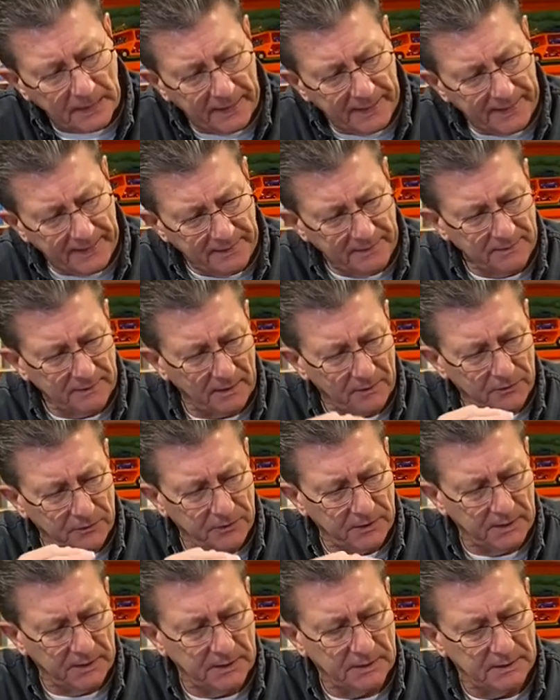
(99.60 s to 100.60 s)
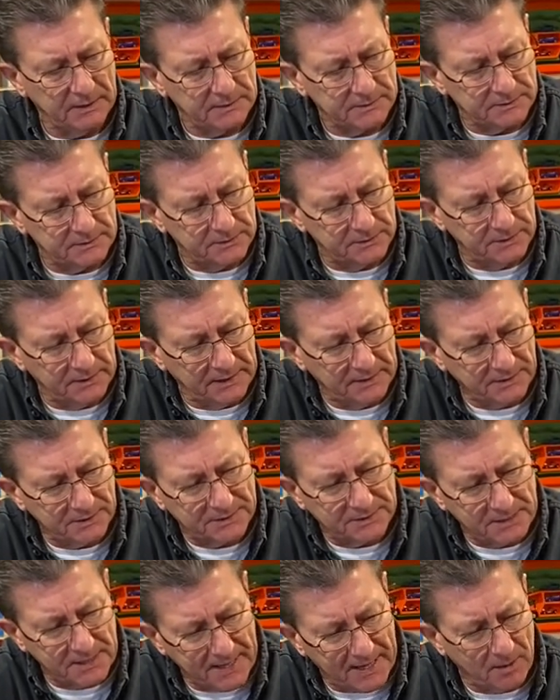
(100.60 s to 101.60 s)
in the, in the
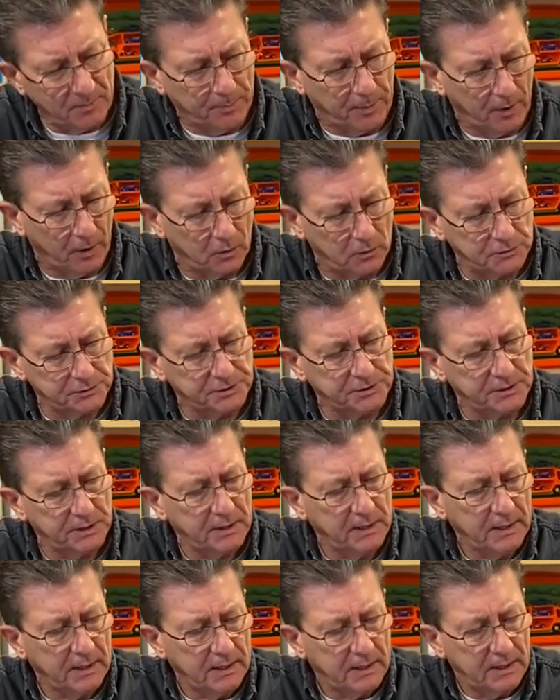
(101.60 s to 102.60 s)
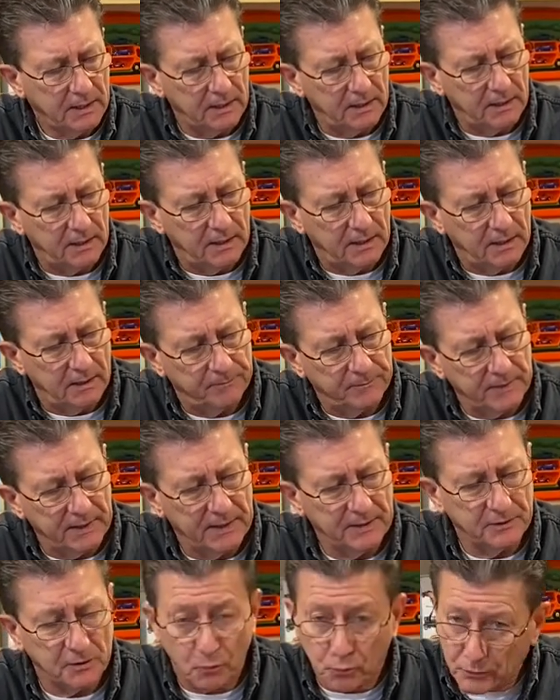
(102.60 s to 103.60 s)
tampos, uh,
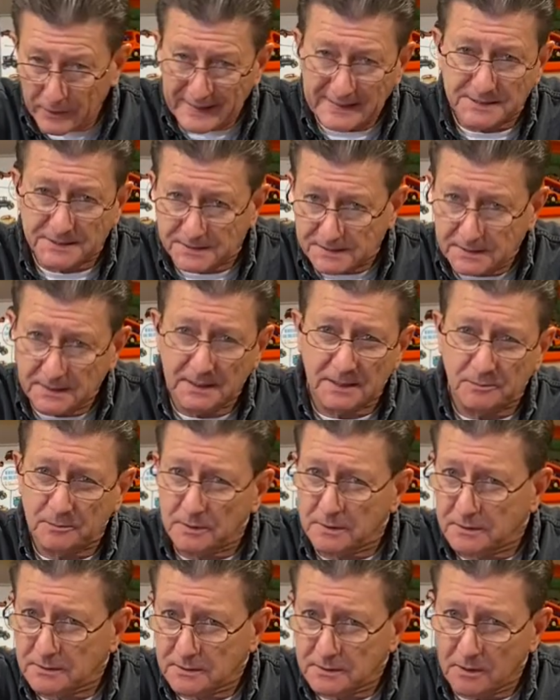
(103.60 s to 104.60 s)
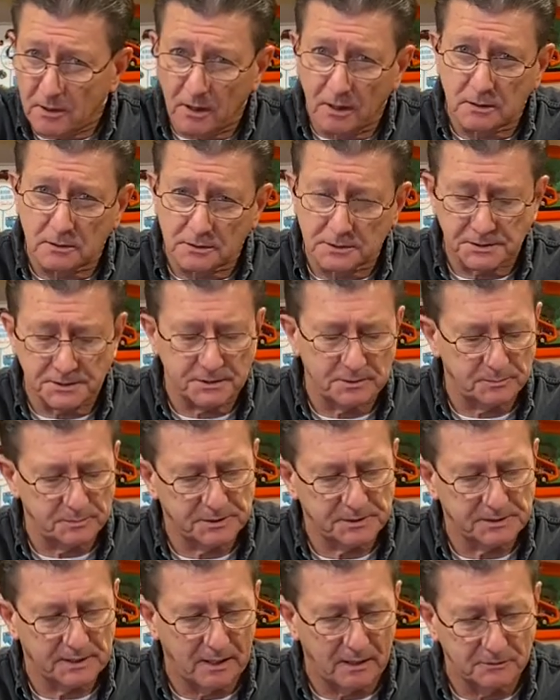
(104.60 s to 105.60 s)
in the race team colors
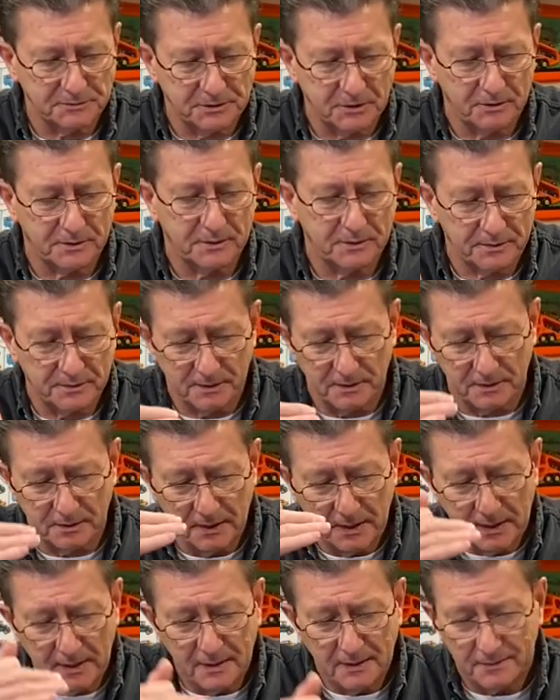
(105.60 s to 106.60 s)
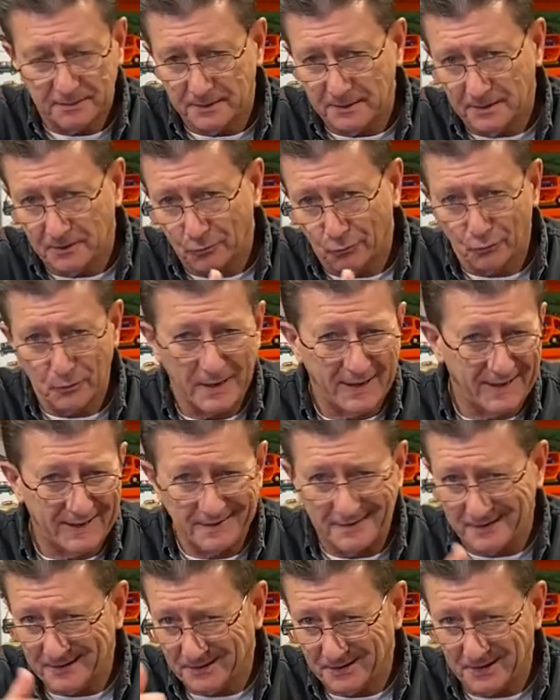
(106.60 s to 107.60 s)
themselves, you know, the, the, the red
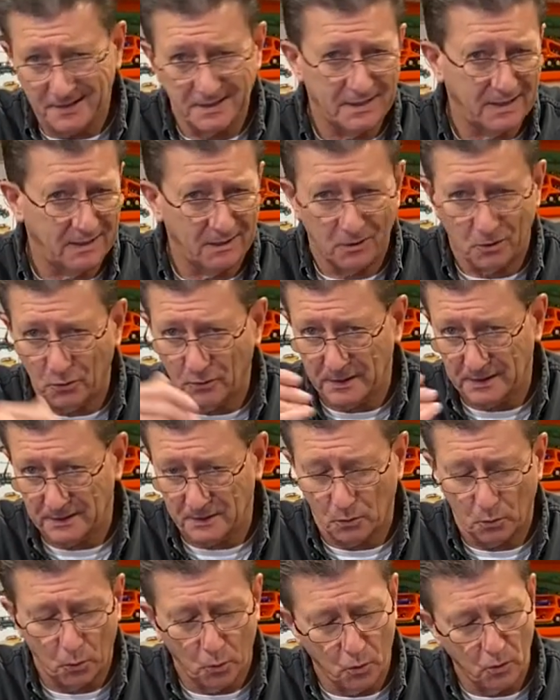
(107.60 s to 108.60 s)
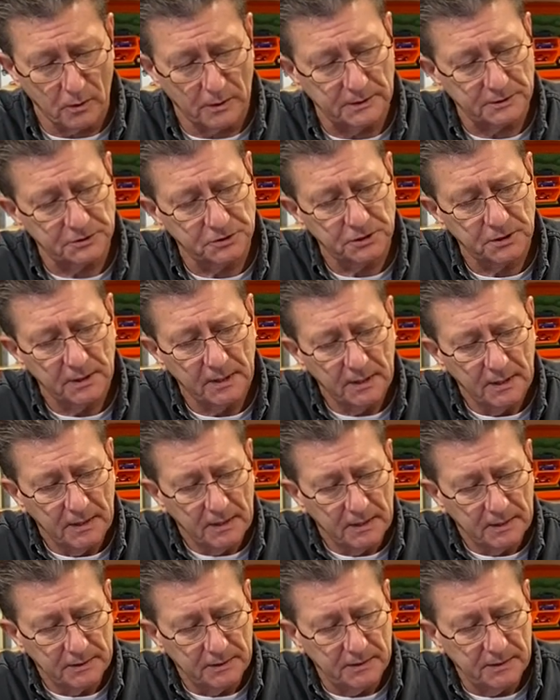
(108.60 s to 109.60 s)
and the yellow and the orange,
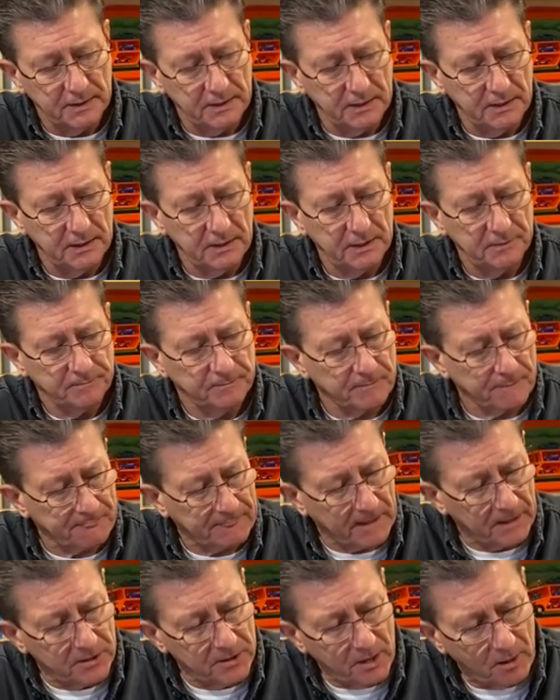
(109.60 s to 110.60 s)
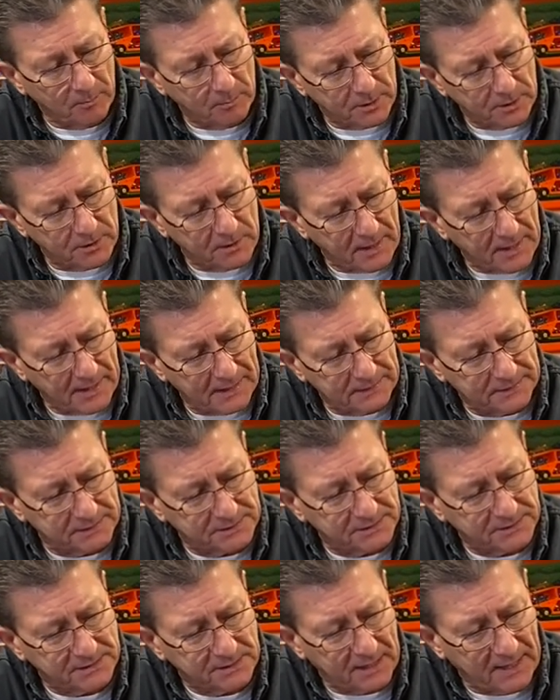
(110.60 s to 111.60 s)
the number on the
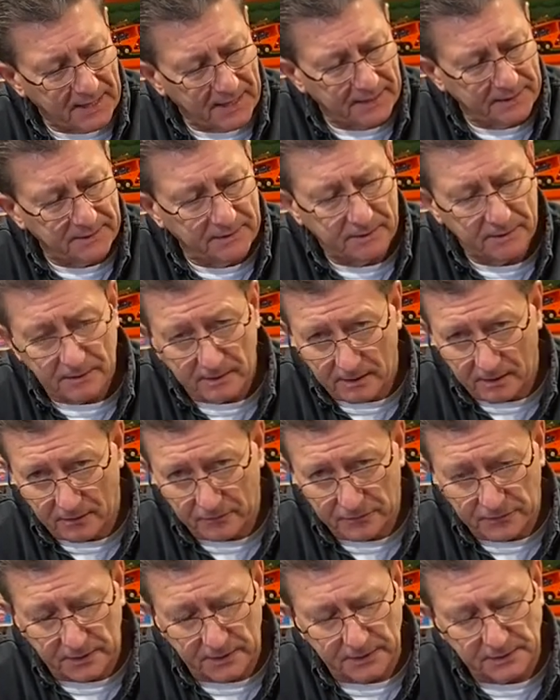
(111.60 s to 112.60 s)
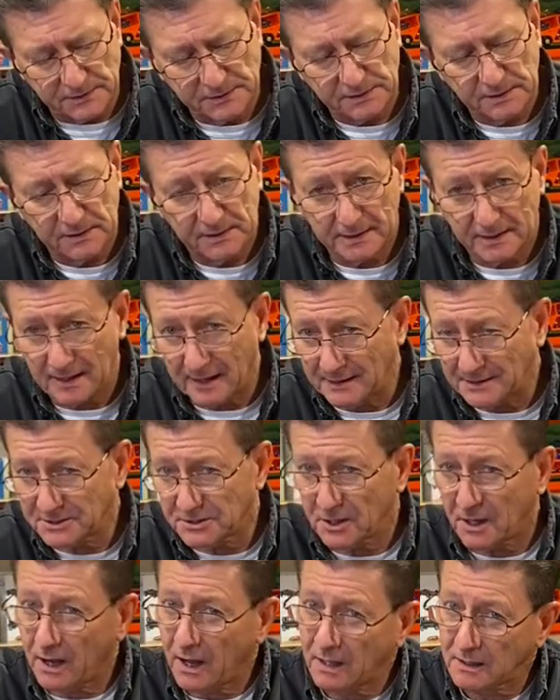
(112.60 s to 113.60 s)
side of these, now I
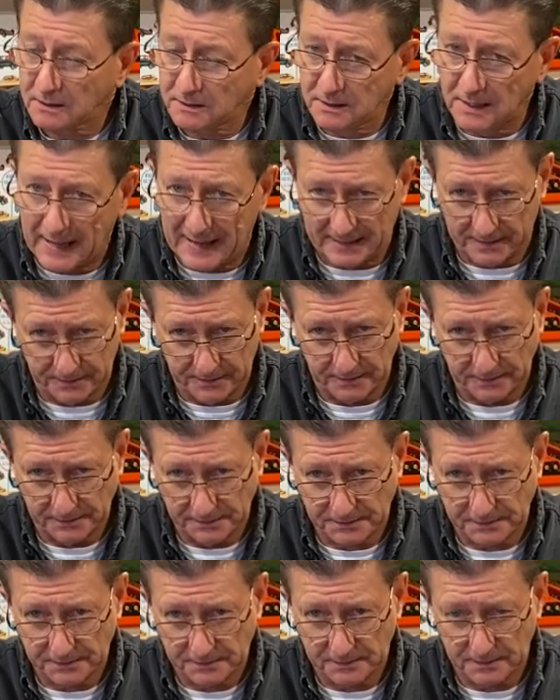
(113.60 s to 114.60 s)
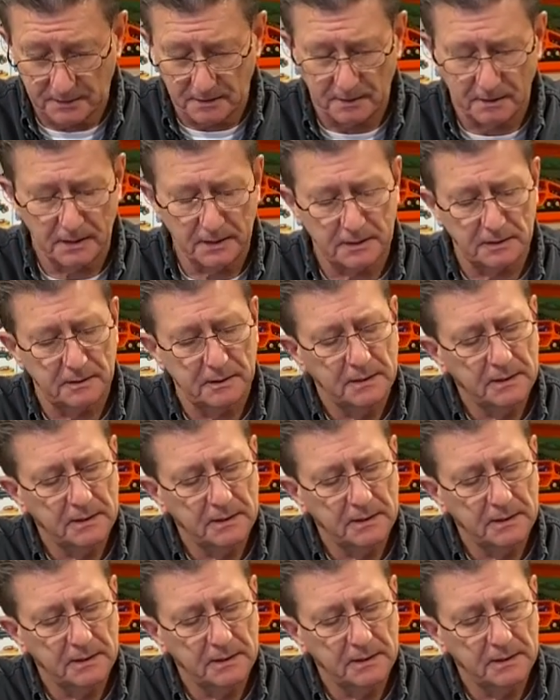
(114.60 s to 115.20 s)
saw a lot of these, all right?